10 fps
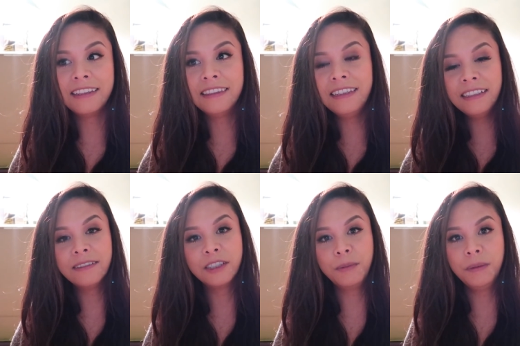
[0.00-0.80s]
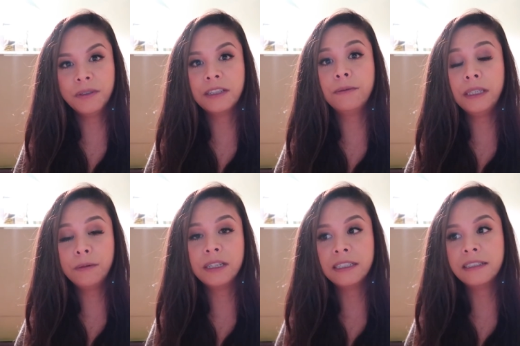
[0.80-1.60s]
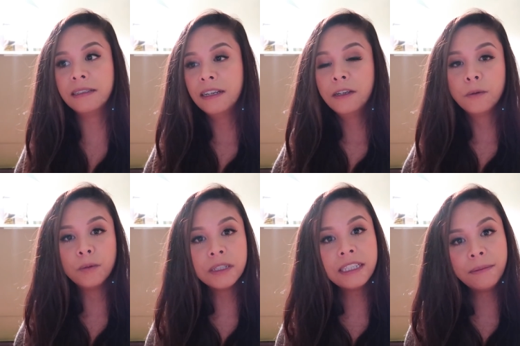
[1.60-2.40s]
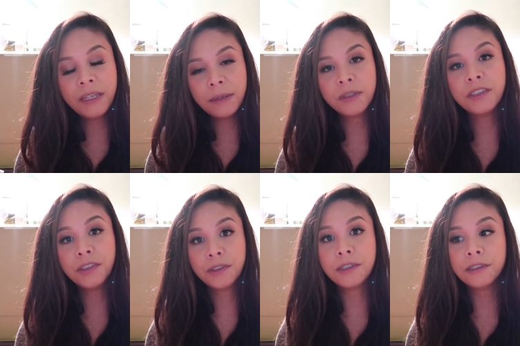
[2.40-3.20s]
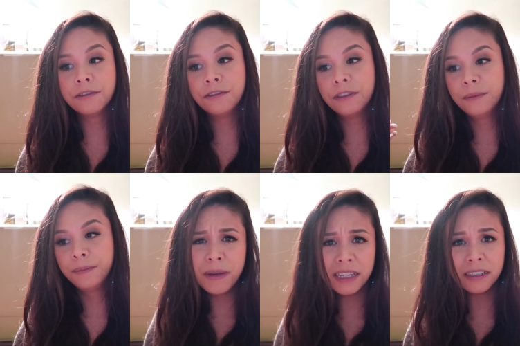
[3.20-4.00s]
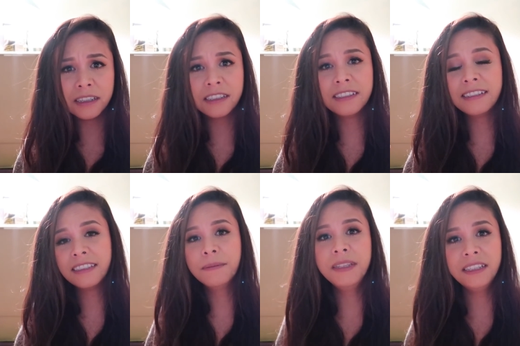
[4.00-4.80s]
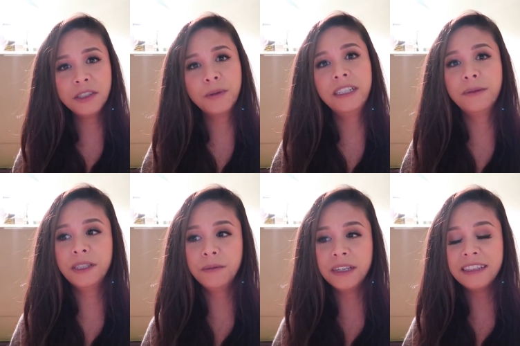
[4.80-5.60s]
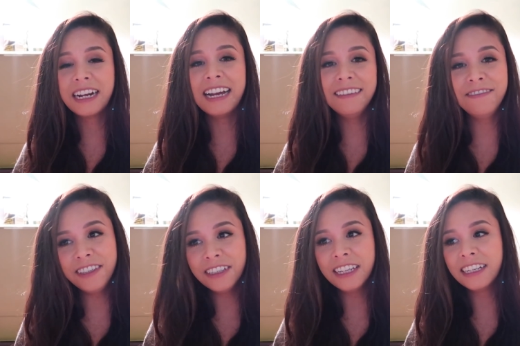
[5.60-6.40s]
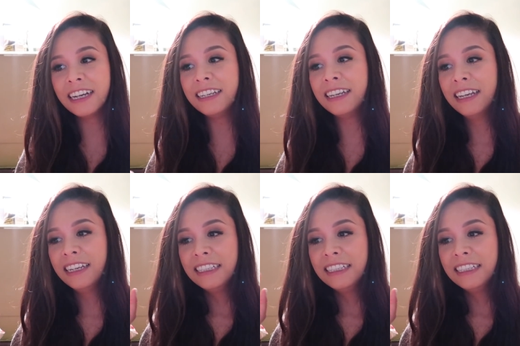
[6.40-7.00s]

And these are the people that we wanna really be able to serve better because that's something in 2021 that I feel like I